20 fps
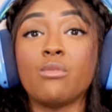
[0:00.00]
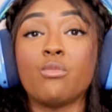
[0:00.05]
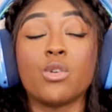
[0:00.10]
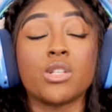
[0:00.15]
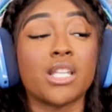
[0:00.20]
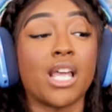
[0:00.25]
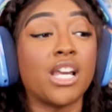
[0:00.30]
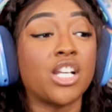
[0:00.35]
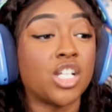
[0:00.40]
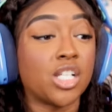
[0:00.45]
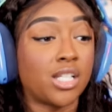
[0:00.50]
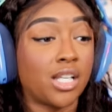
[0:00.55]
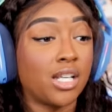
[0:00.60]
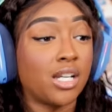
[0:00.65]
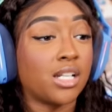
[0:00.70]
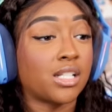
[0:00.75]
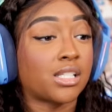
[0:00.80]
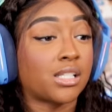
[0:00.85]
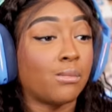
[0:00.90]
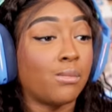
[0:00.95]
Was I just in
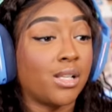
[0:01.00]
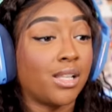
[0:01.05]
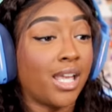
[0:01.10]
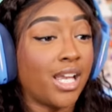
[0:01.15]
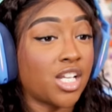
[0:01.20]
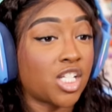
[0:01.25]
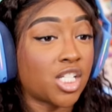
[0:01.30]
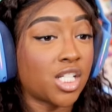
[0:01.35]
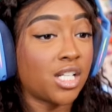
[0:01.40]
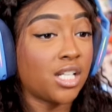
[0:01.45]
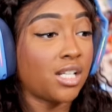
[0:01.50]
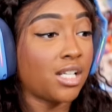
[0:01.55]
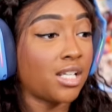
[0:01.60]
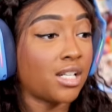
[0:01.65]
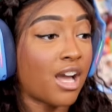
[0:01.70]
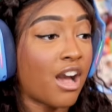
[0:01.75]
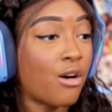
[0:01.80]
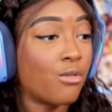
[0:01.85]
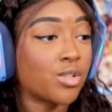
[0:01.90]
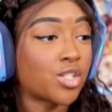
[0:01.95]
a simulation
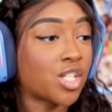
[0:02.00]
and I was